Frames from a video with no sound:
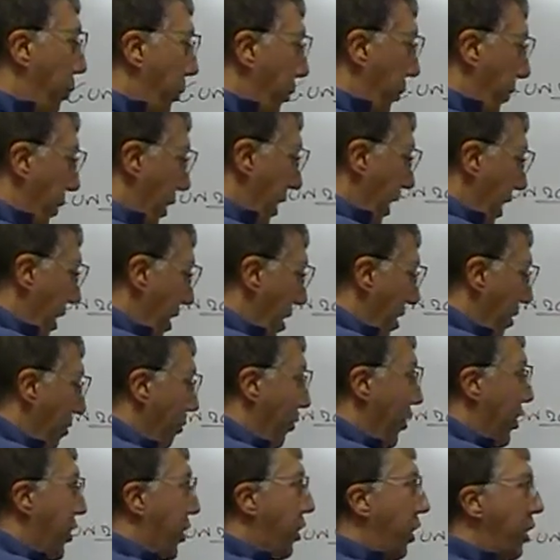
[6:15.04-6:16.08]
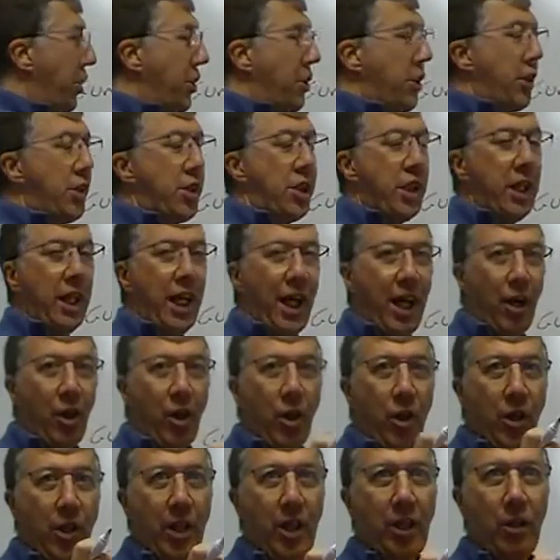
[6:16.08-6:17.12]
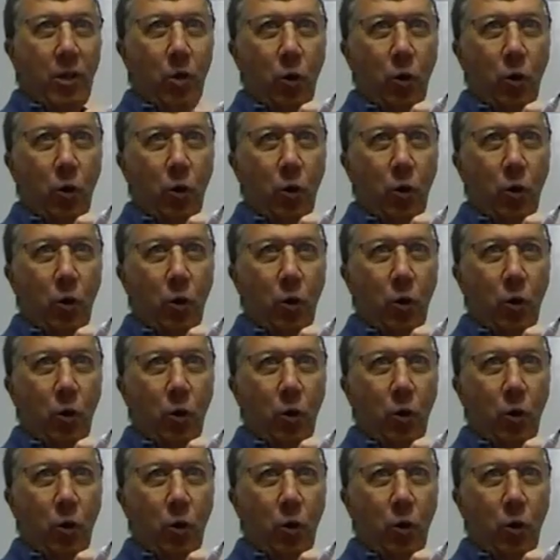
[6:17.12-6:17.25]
the viscosity, how thin